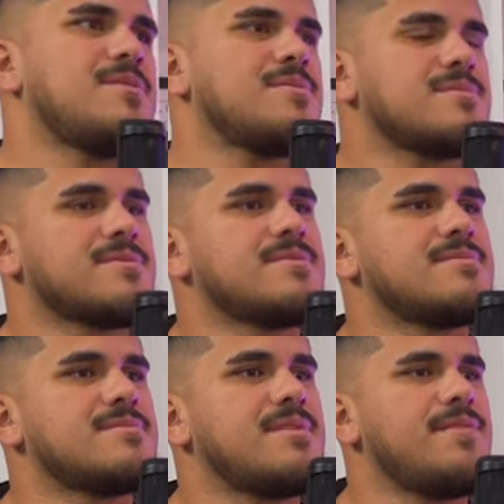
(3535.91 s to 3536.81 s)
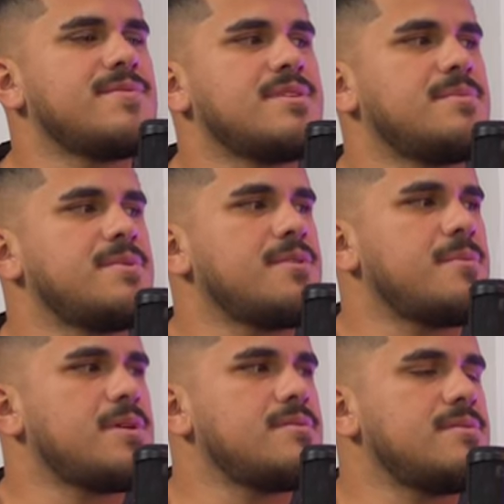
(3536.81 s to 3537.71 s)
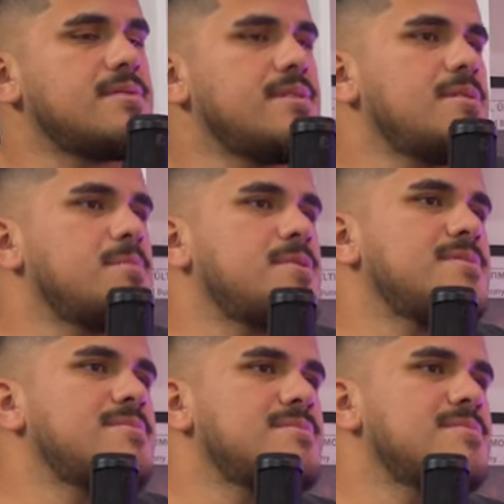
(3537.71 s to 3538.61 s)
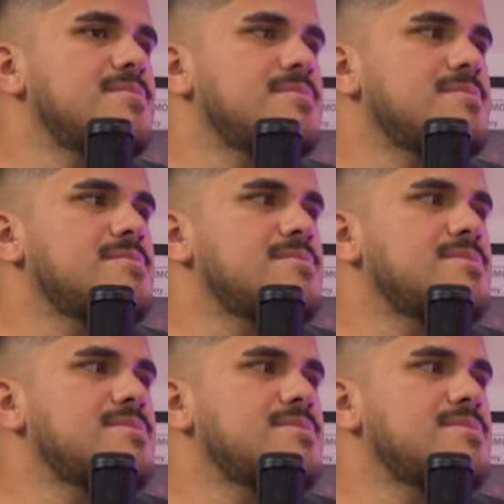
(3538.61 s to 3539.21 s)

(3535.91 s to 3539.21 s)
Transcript: girls, half the time, they don't care about looks. They care about nah, she,